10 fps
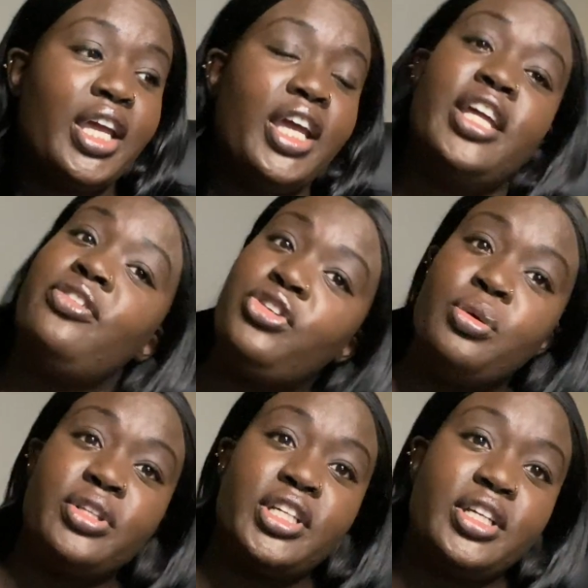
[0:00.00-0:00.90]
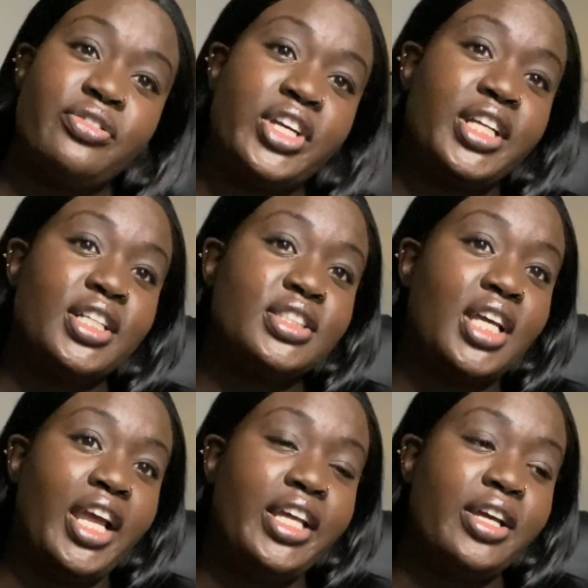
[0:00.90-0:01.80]
And if you were thinking of getting this
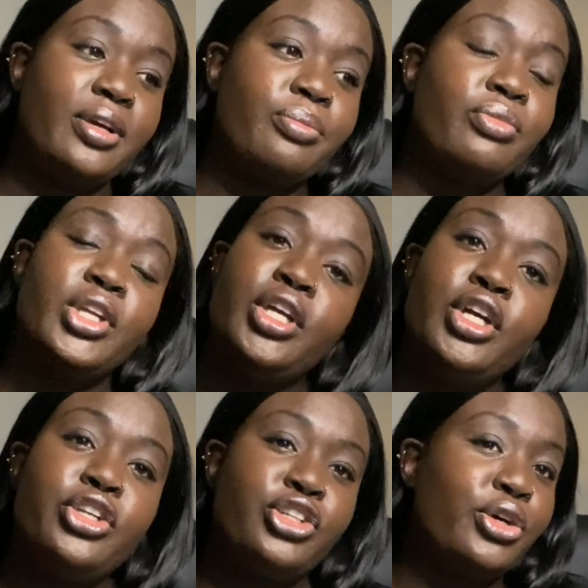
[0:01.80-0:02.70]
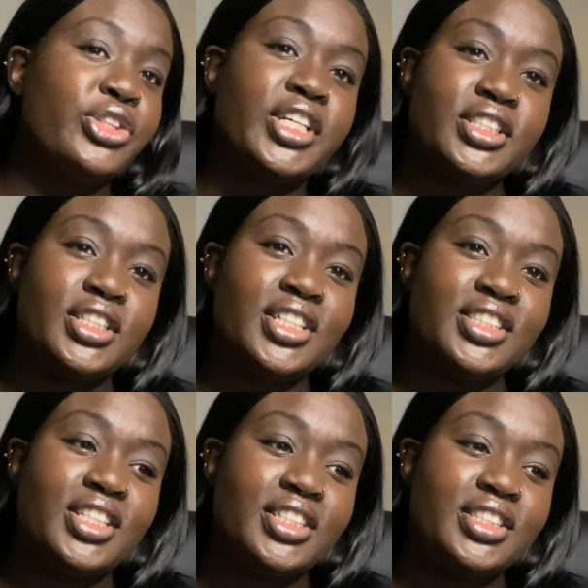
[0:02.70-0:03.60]
item, don't think it's a
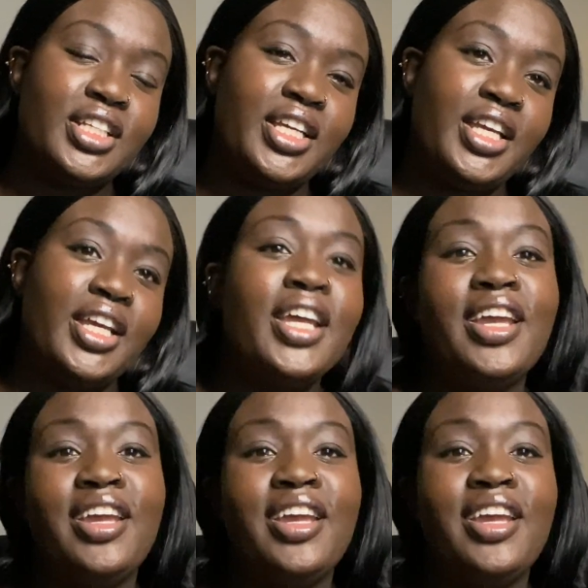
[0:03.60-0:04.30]
necessity.